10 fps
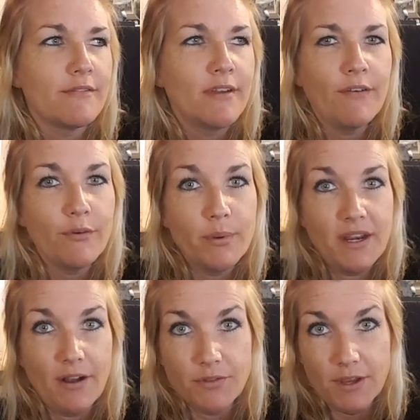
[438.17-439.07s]
I've never
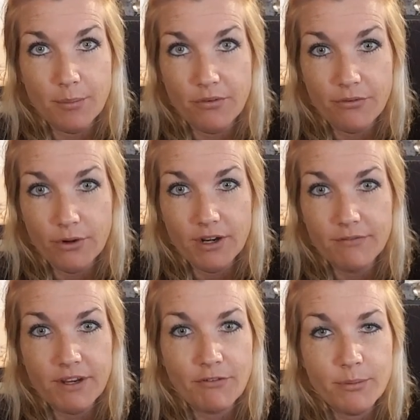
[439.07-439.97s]
been out there before.
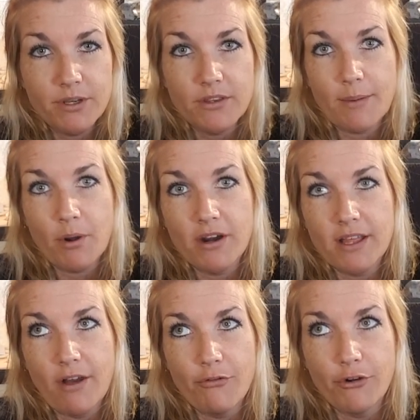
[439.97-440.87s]
I've never been to that part of
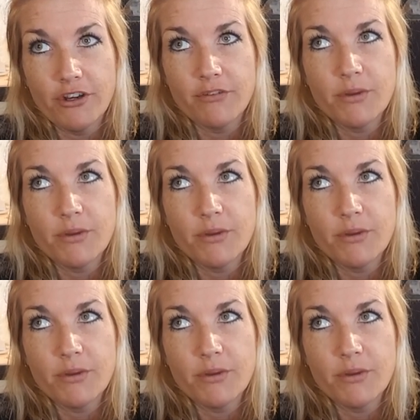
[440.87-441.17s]
California.